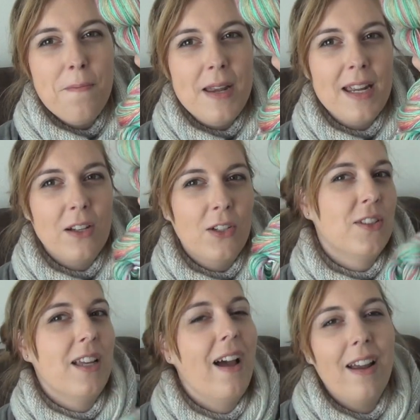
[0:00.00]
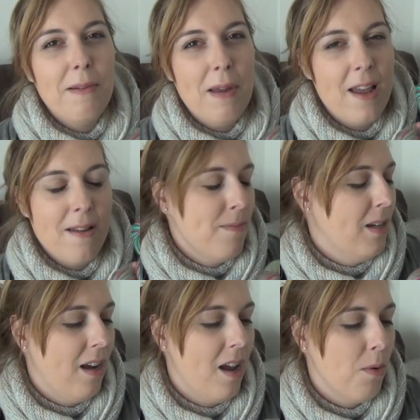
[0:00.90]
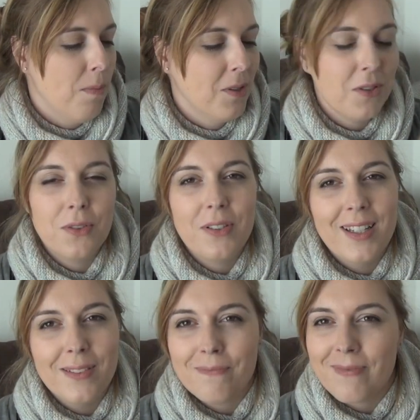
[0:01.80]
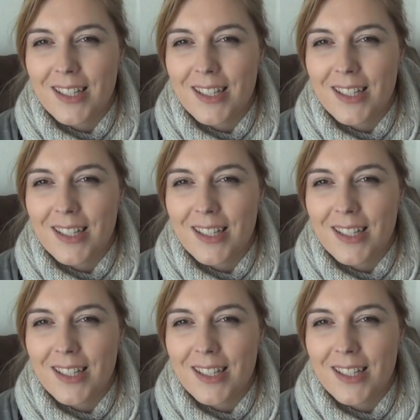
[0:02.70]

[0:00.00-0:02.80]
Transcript: because I am a Harry Potter fan.